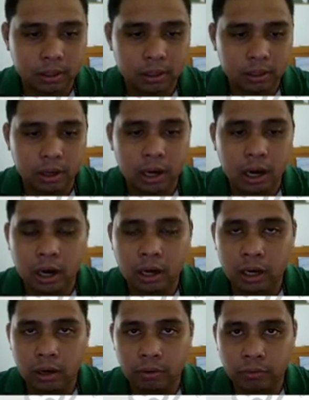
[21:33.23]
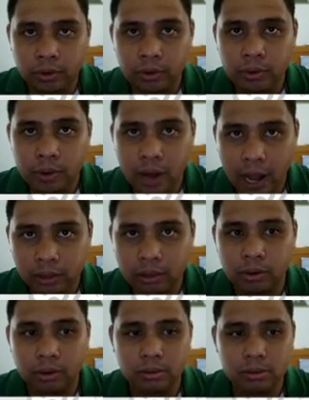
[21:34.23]
There are a few hot
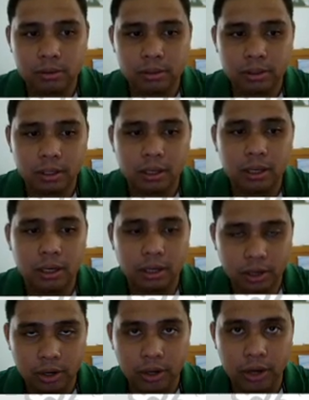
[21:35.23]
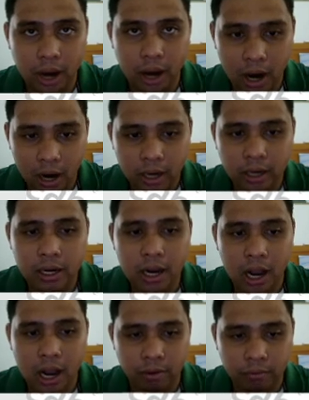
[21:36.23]
dogs. There are
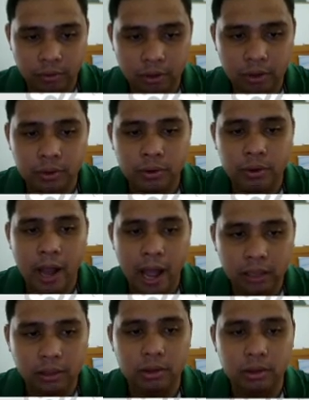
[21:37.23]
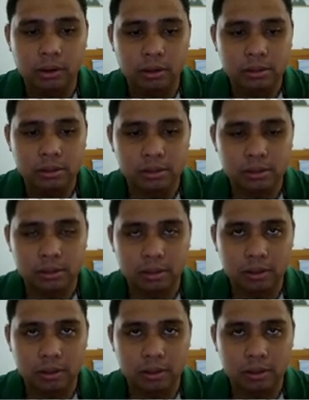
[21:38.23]
a few hot dogs.